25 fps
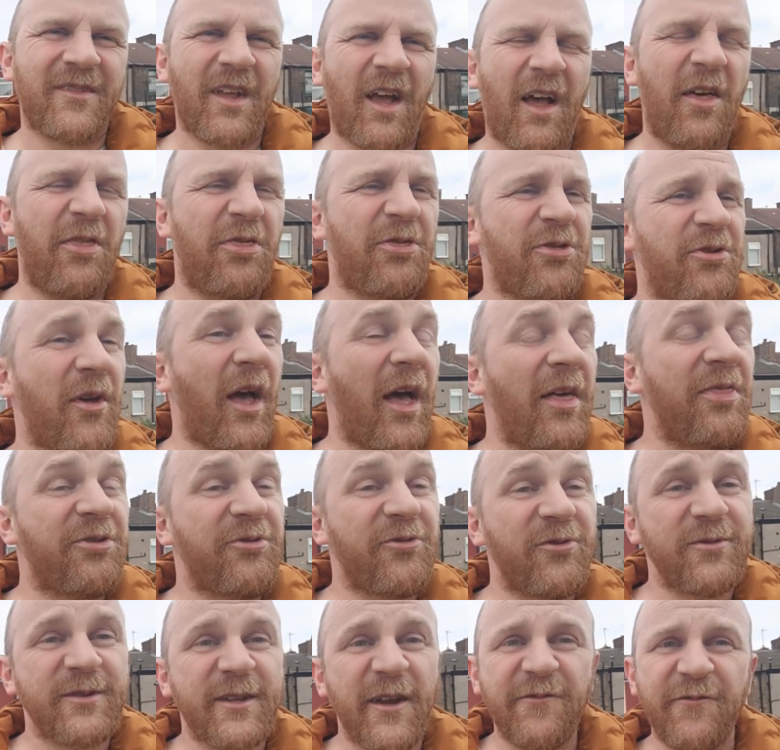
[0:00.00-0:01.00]
And
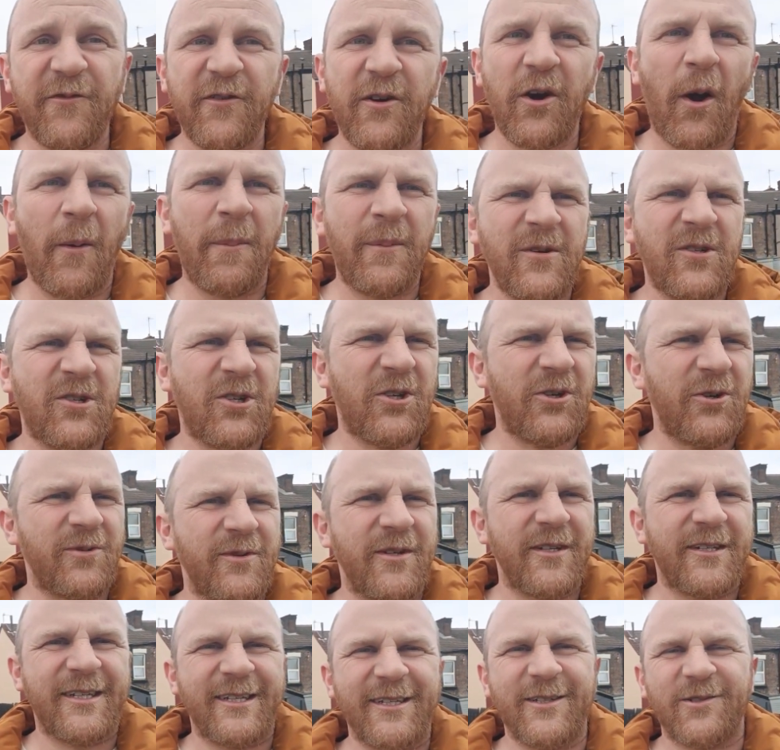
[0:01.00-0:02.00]
through different
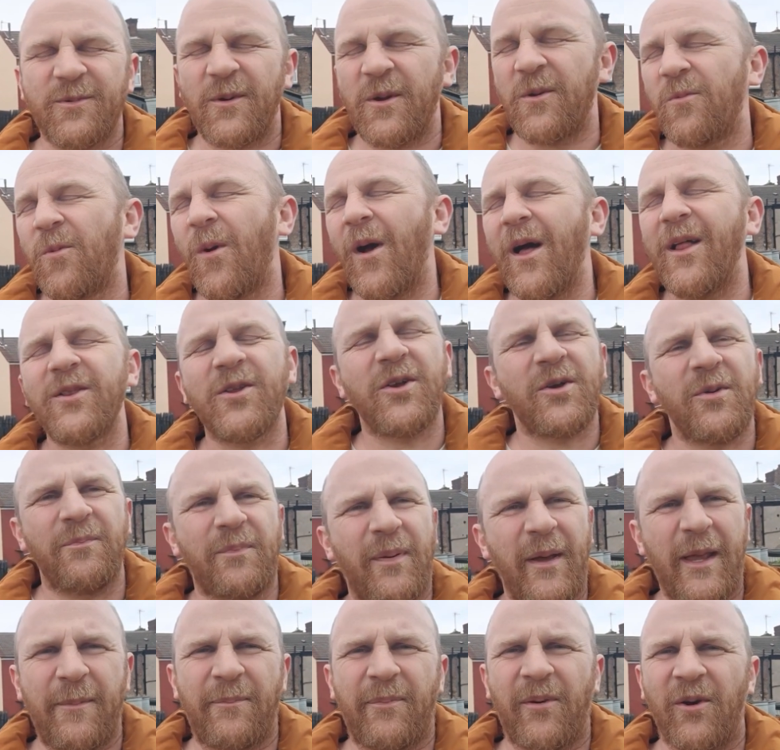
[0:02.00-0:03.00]
opportunities, we welcome
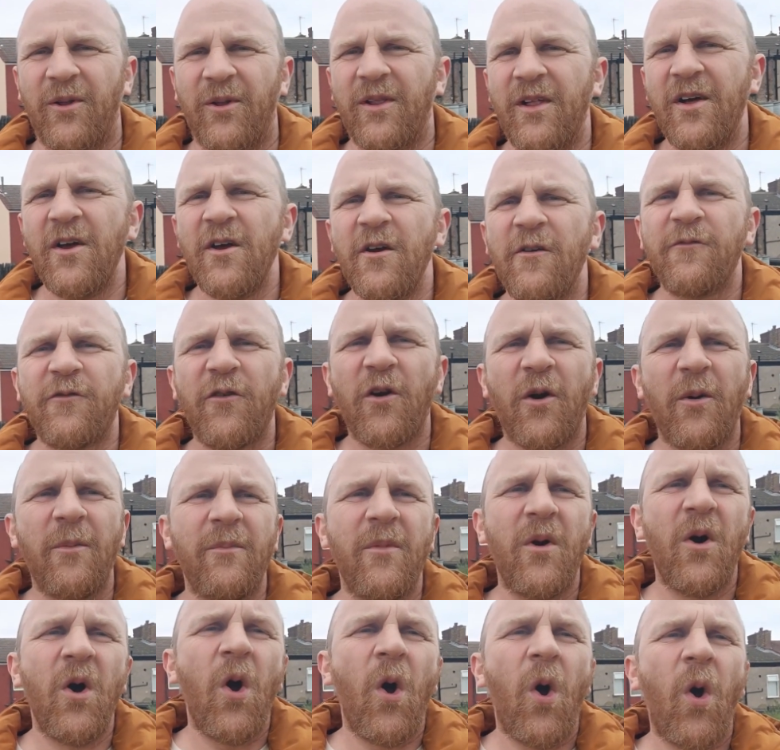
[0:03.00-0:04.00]
people
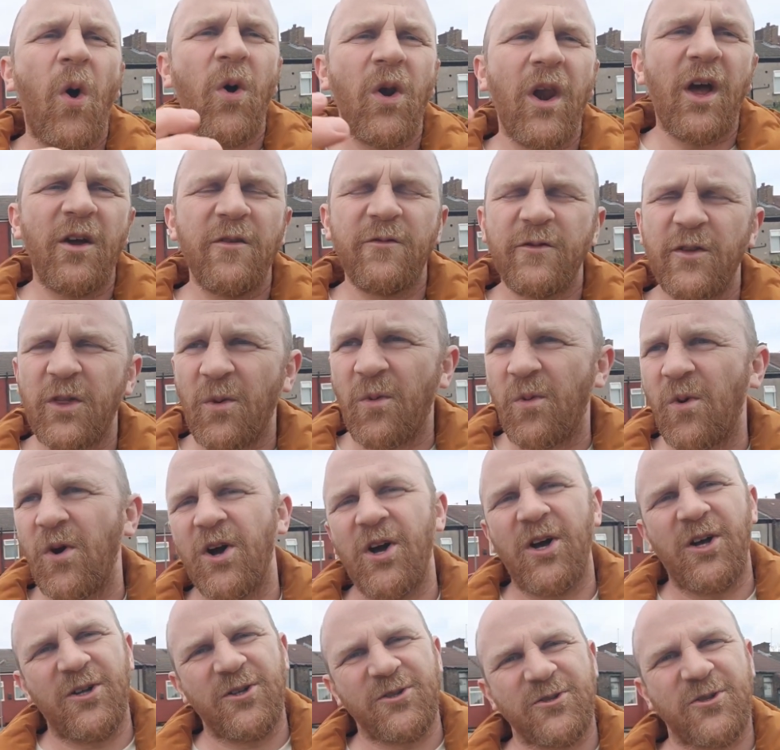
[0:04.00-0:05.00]
from all over the
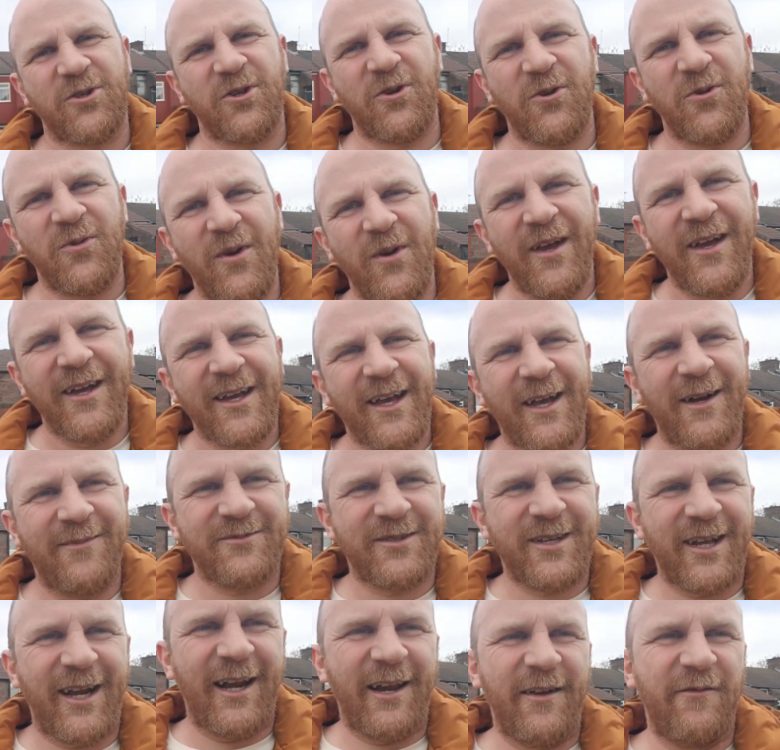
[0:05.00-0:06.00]
world who come
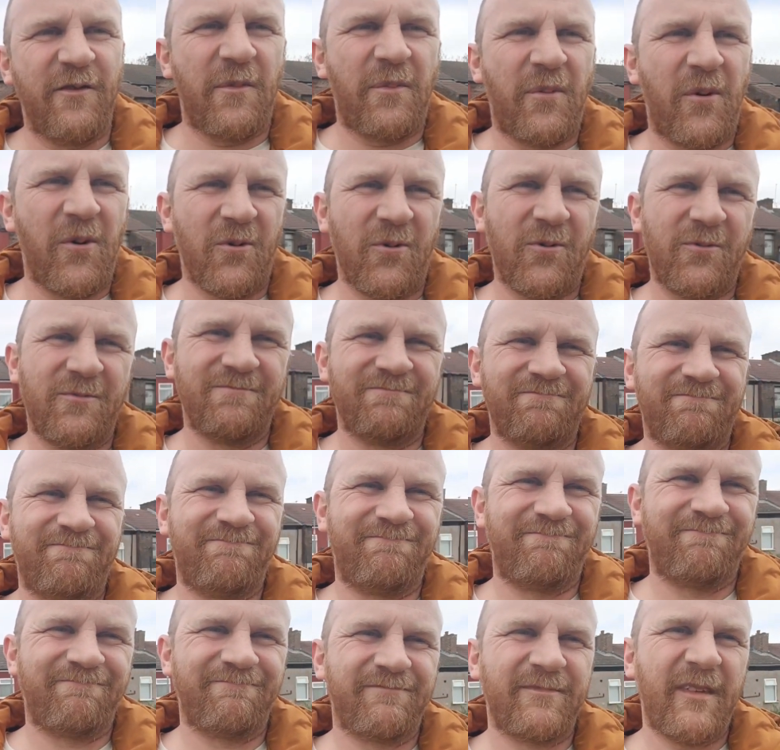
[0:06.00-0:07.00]
to Liverpool.
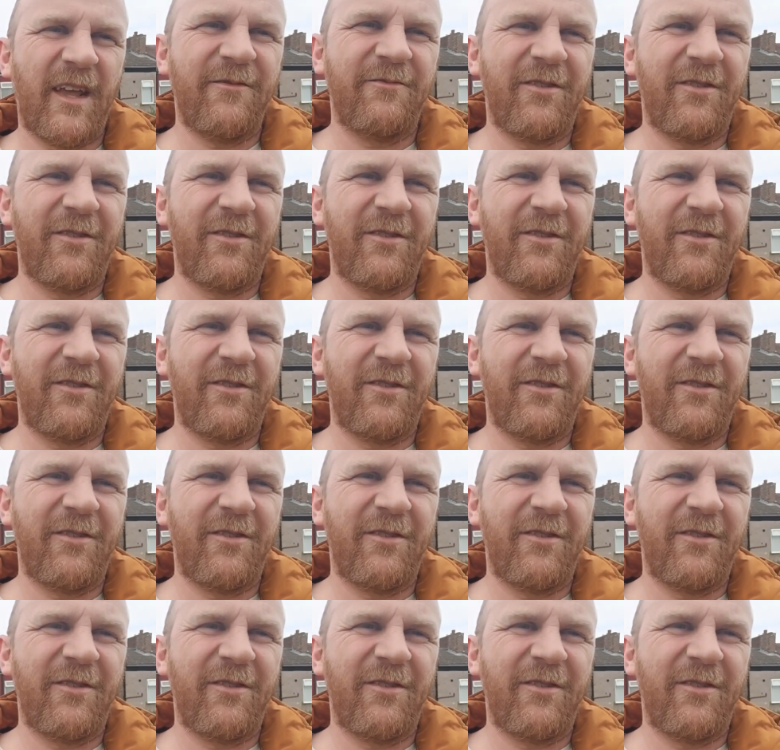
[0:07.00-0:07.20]
In